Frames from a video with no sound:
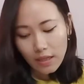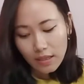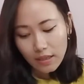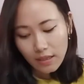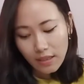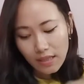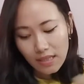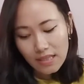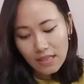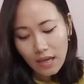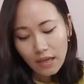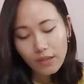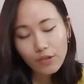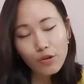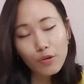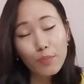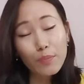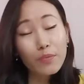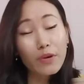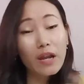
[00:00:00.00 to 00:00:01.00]
These are your
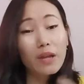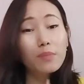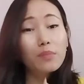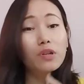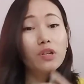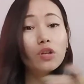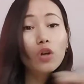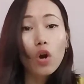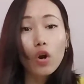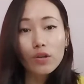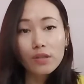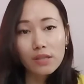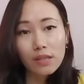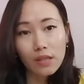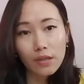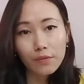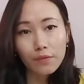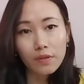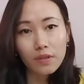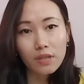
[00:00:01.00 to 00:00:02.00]
primary
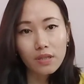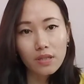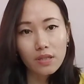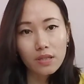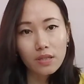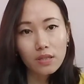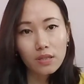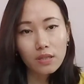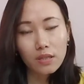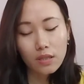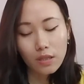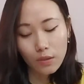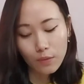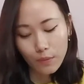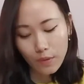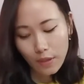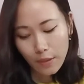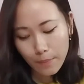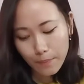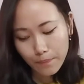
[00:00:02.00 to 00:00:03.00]
auxiliaries.
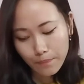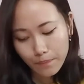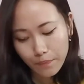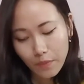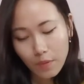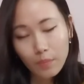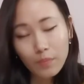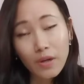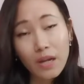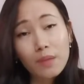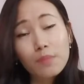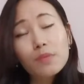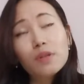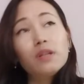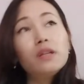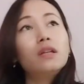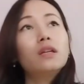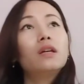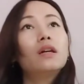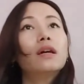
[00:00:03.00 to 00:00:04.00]
Okay,
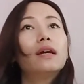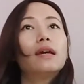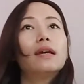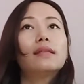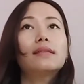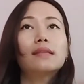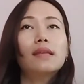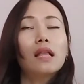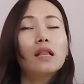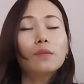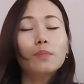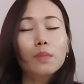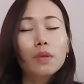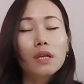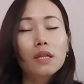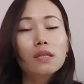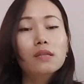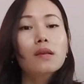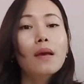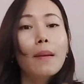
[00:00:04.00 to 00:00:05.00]
primary itself
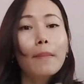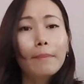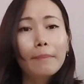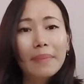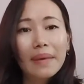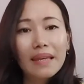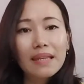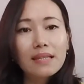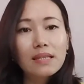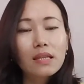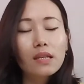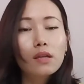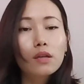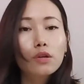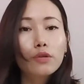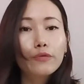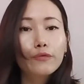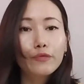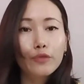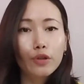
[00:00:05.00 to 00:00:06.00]
means basic
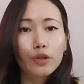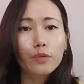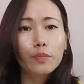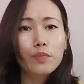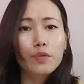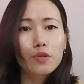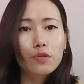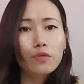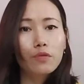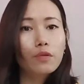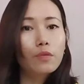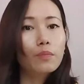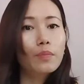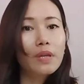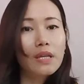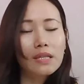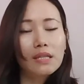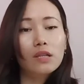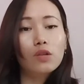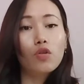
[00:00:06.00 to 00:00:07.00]
verbs or
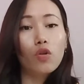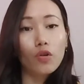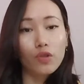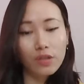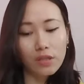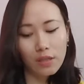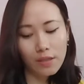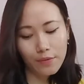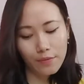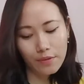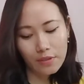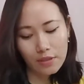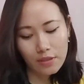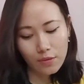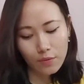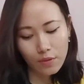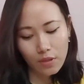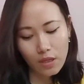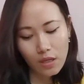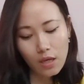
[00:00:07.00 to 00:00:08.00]
basic auxiliaries.
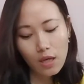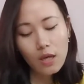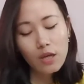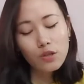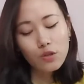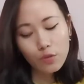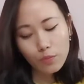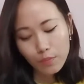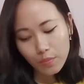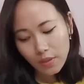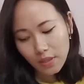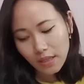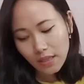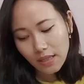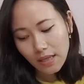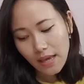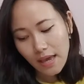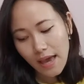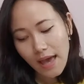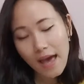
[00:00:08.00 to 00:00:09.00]
Okay, so be,
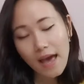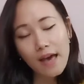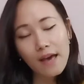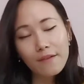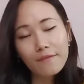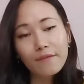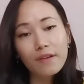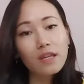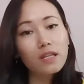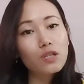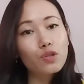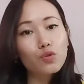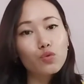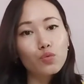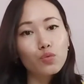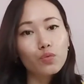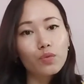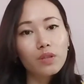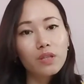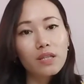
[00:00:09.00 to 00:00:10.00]
have and do,
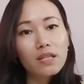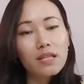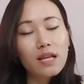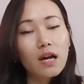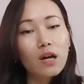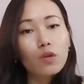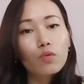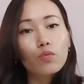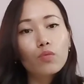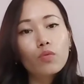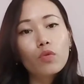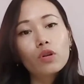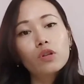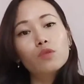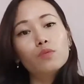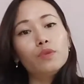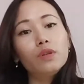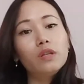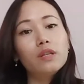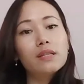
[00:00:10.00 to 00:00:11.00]
these are what
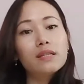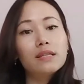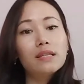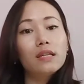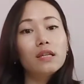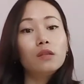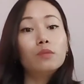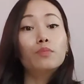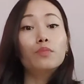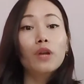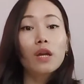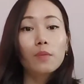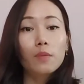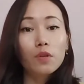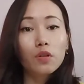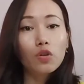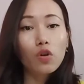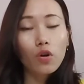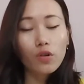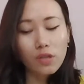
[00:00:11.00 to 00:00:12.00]
we see in
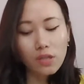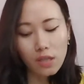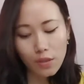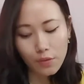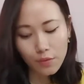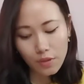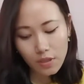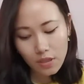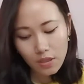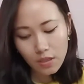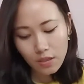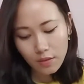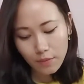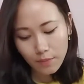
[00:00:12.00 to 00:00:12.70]
primary auxiliaries.